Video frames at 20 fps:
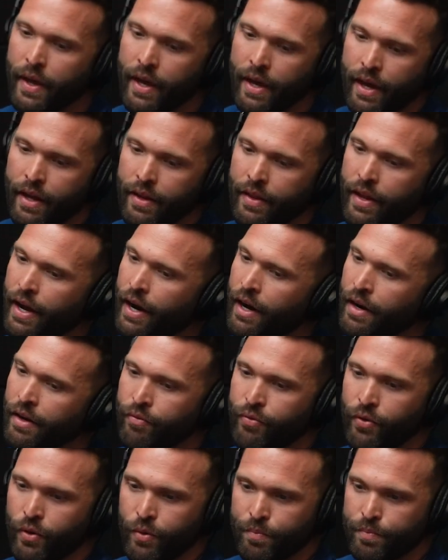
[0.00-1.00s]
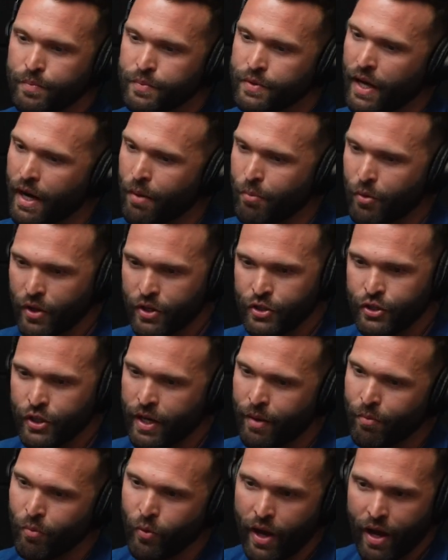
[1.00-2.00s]
And there, if you sign up with the
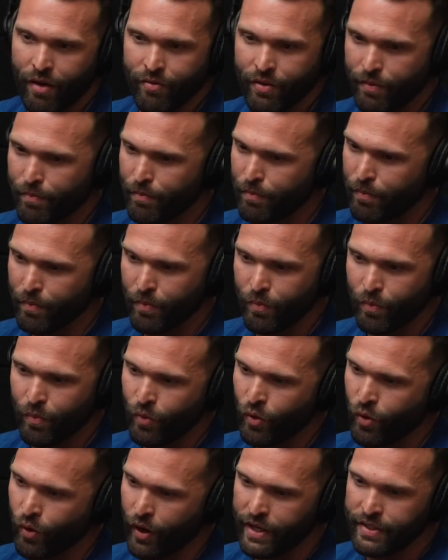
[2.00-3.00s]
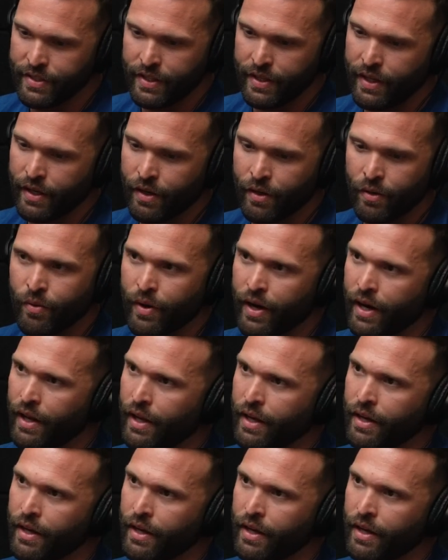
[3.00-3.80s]
gym, we have a crazy deal, right?